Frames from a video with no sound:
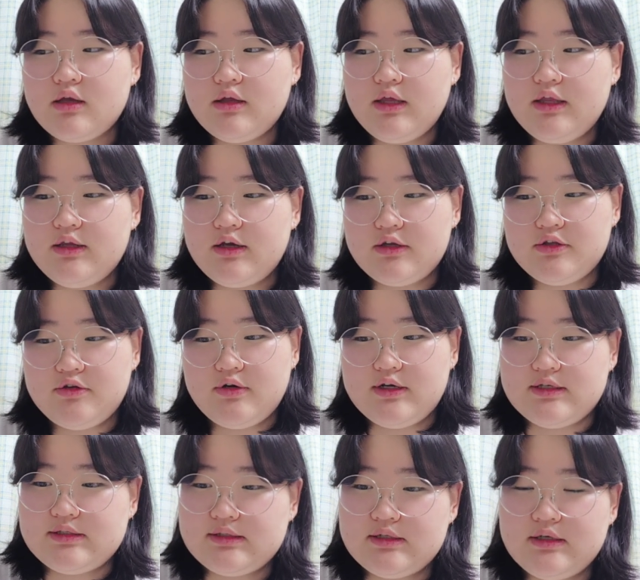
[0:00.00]
In
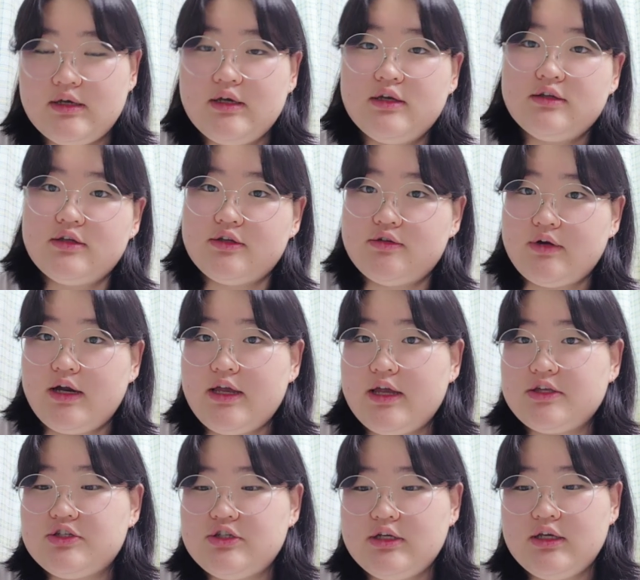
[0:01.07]
contrast, the dry
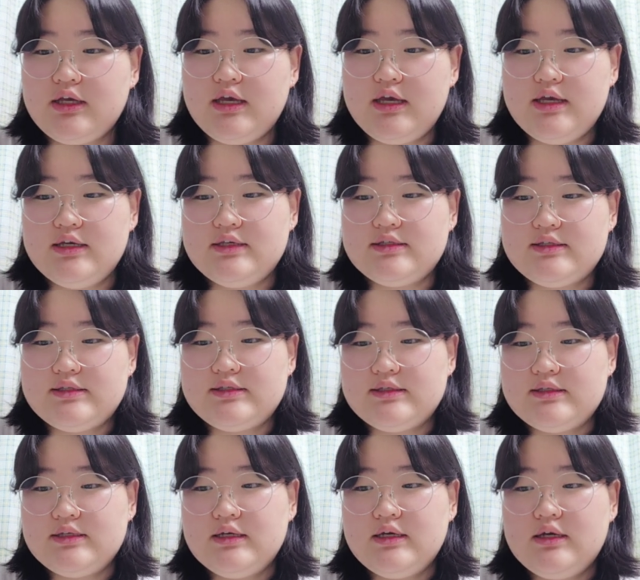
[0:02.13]
etching
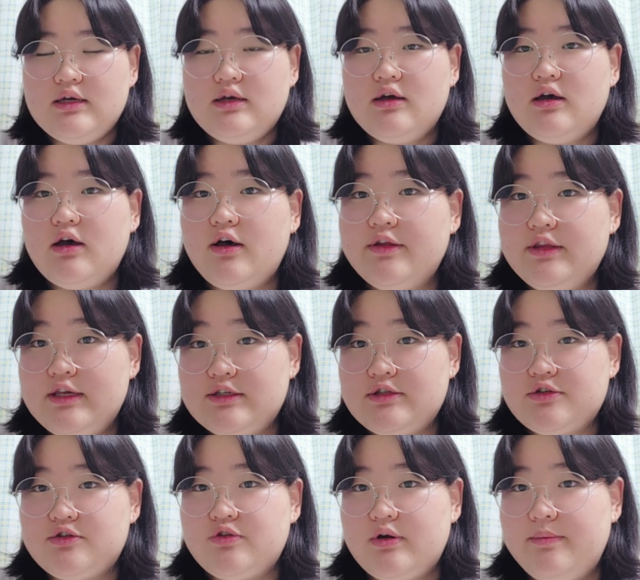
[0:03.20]
is
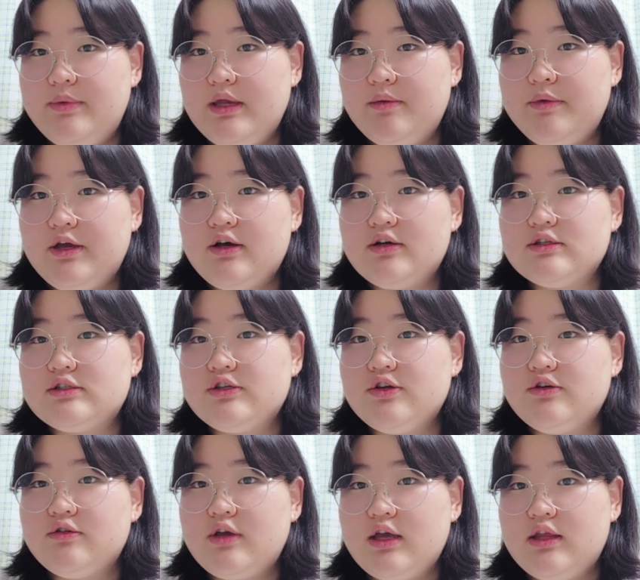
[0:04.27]
anisotropic because
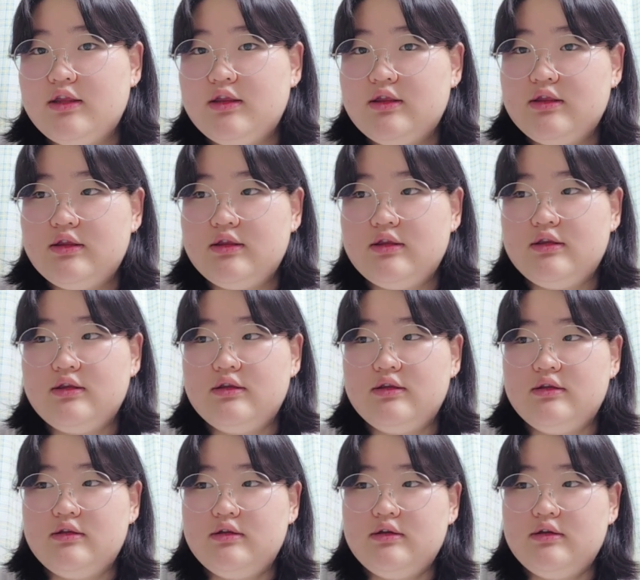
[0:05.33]
you can